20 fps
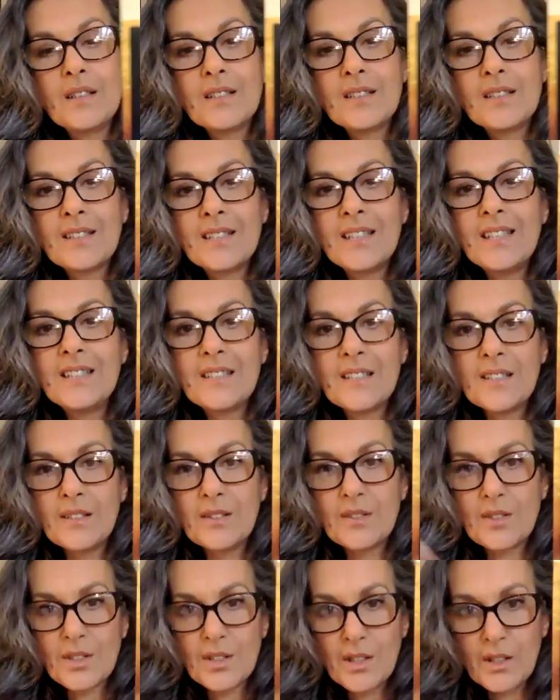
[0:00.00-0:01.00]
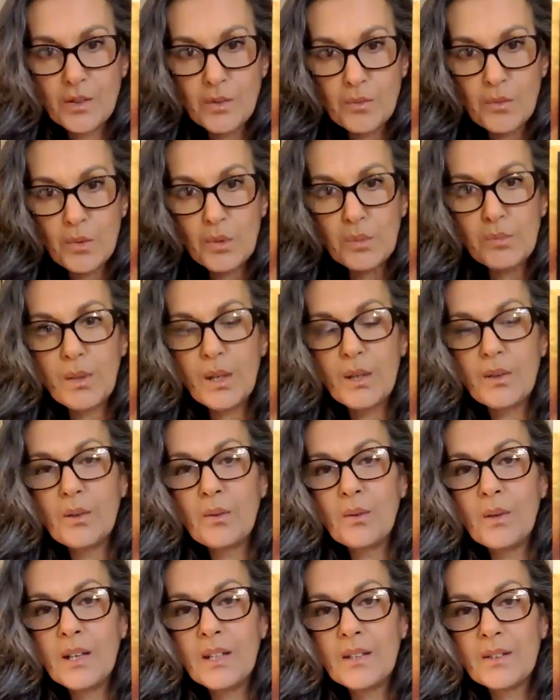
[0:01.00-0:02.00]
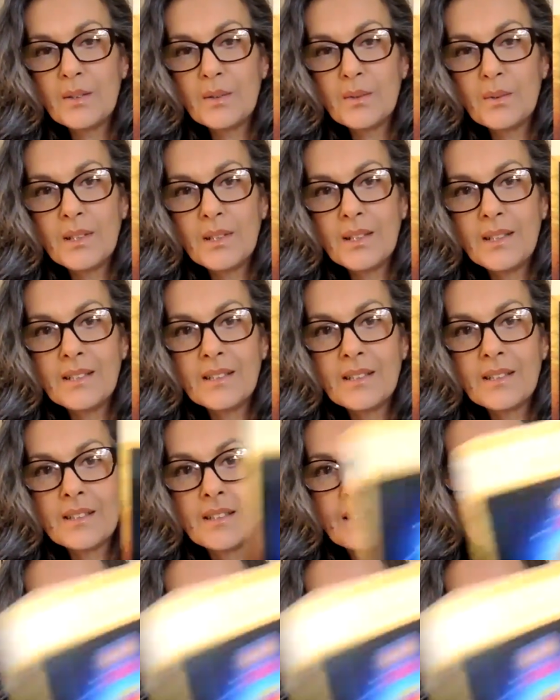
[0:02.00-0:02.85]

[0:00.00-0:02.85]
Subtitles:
Seeds not sown will blow away on the wind.